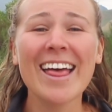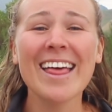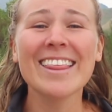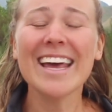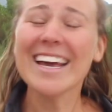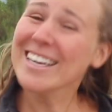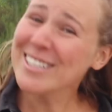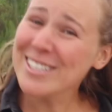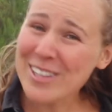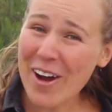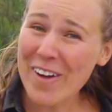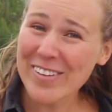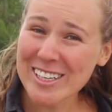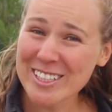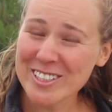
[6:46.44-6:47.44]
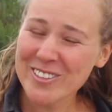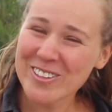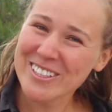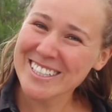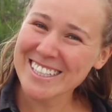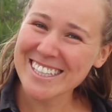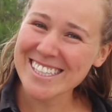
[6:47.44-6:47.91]
Thank you so much for
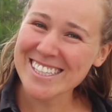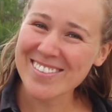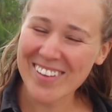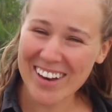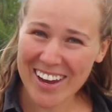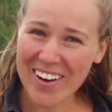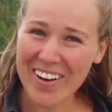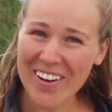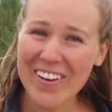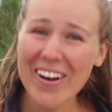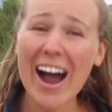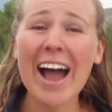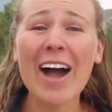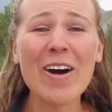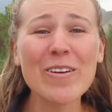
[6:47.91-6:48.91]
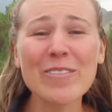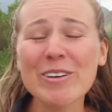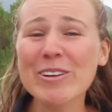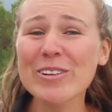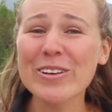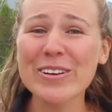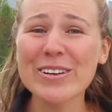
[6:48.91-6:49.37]
watching this video. I hope
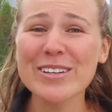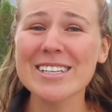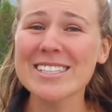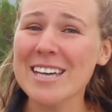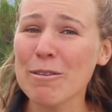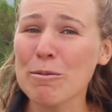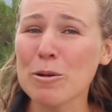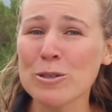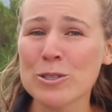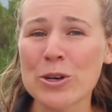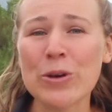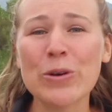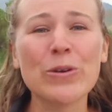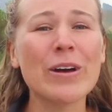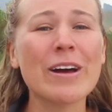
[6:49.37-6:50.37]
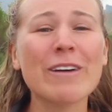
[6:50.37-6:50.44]
you learned a tip or two.